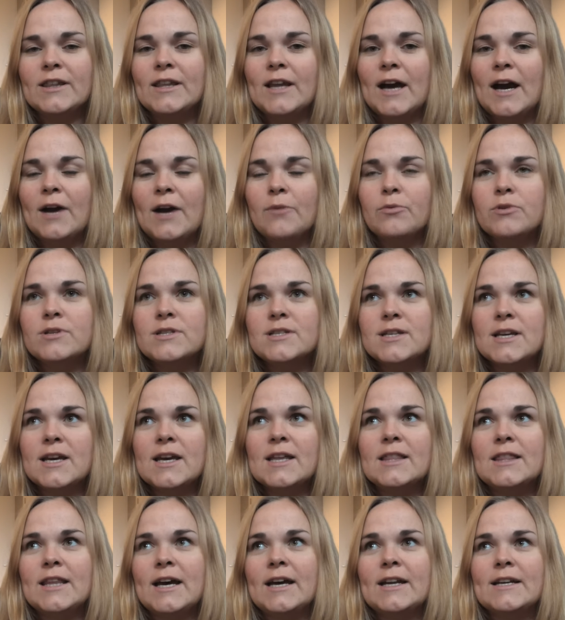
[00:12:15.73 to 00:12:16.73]
and I would
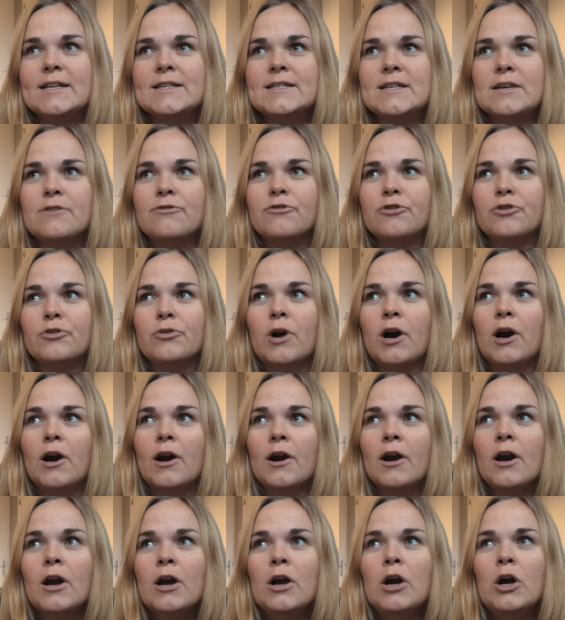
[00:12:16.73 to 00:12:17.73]
say that is if you
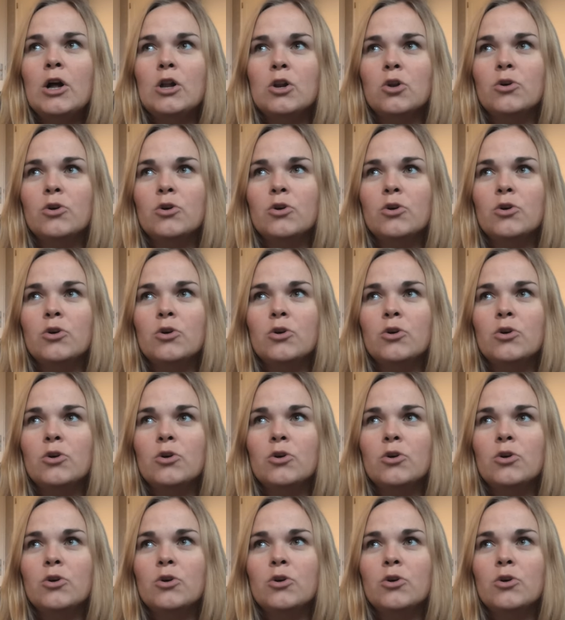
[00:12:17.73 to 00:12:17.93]
are